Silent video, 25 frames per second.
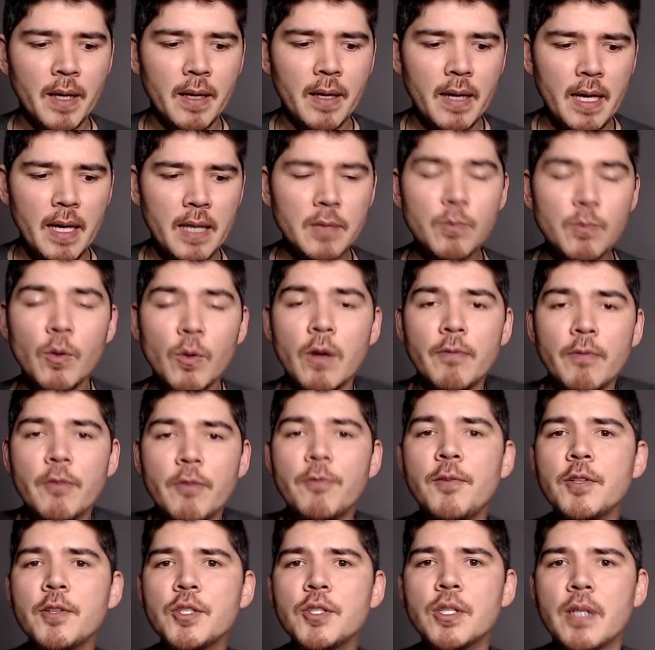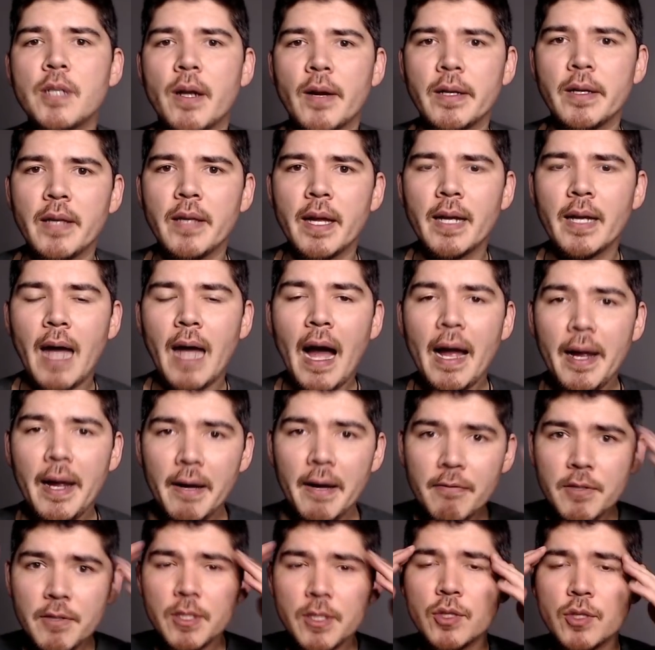is more of a visionary, like, I
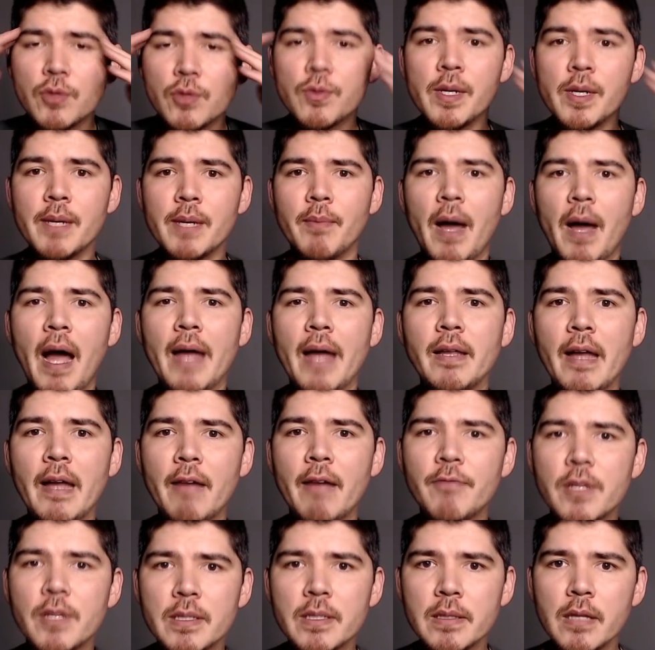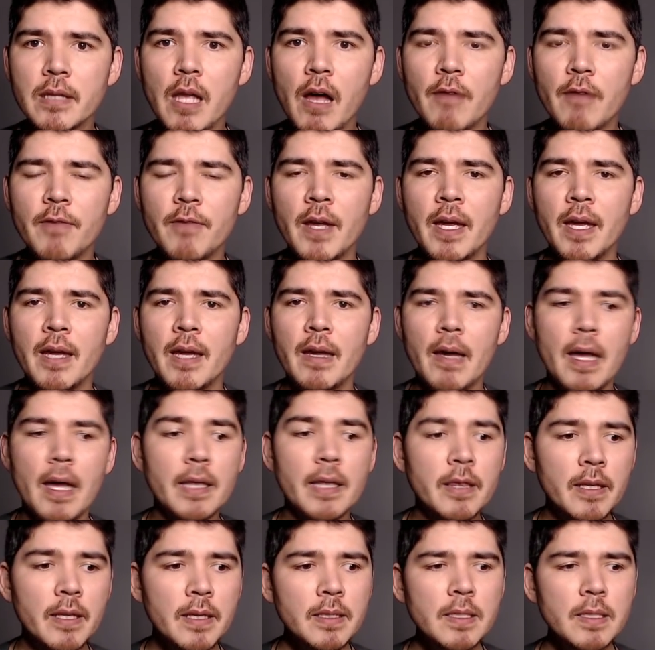have this dream, I have this love.
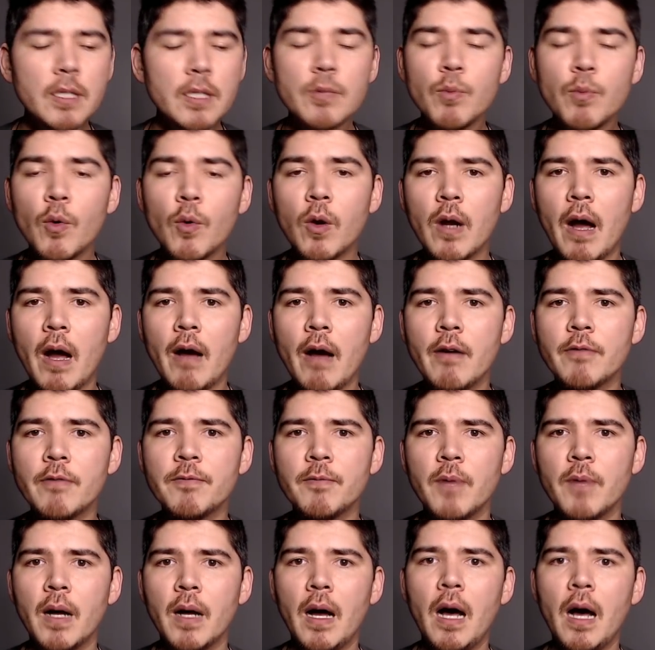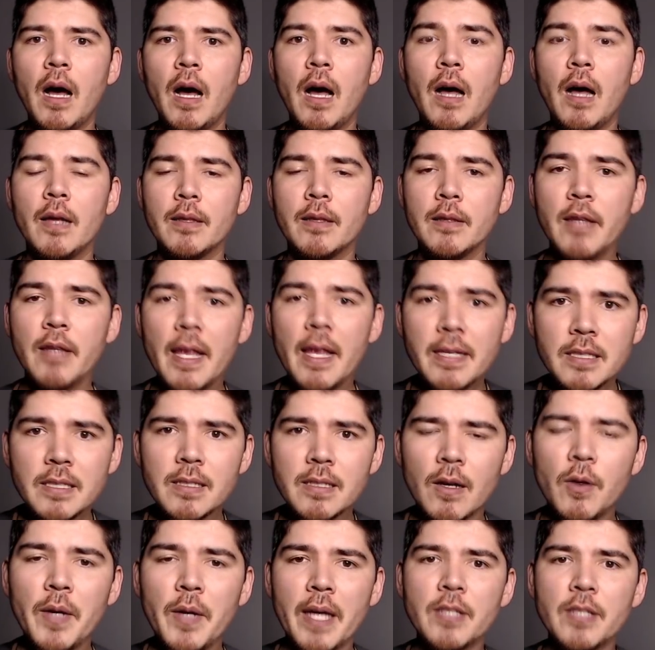And this is more of uh, less,
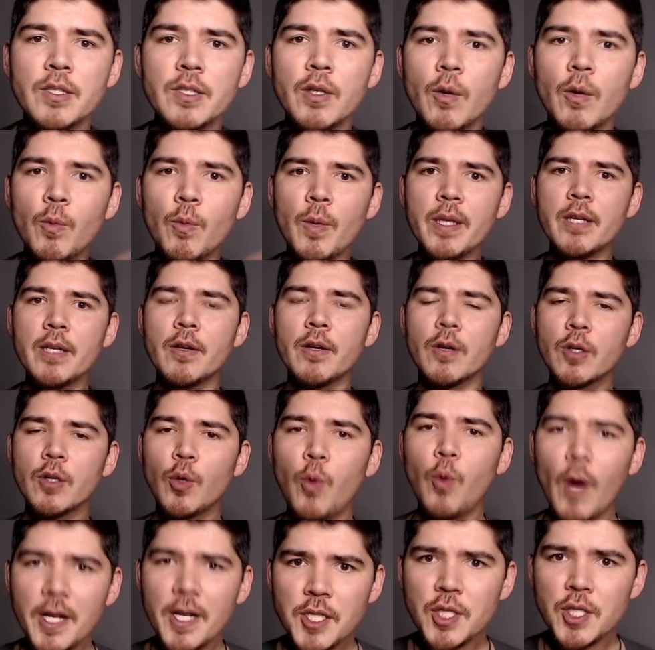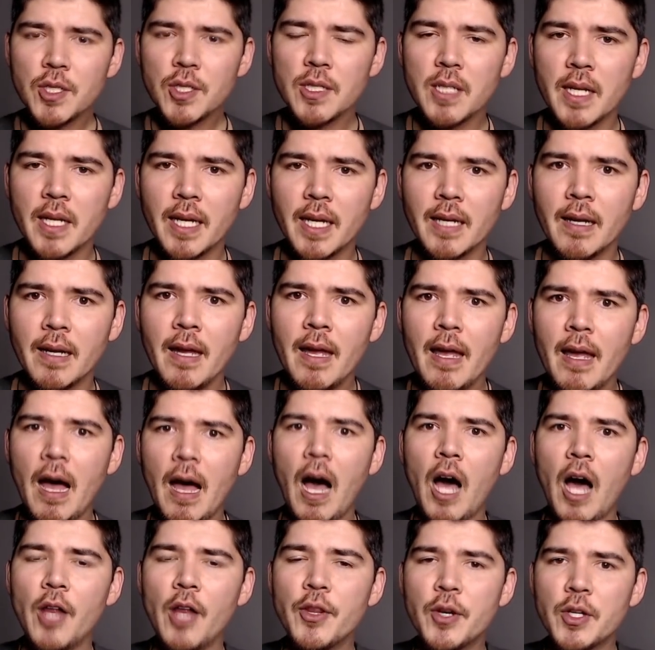okay, so when you're questioning
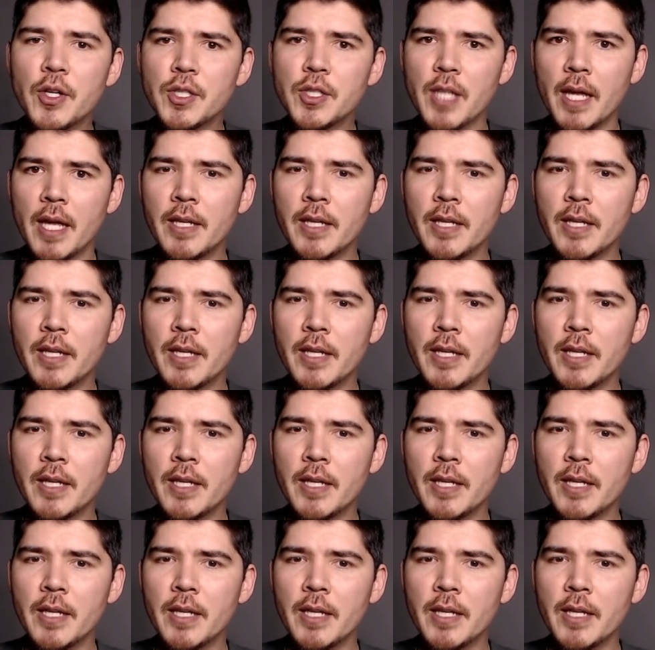others and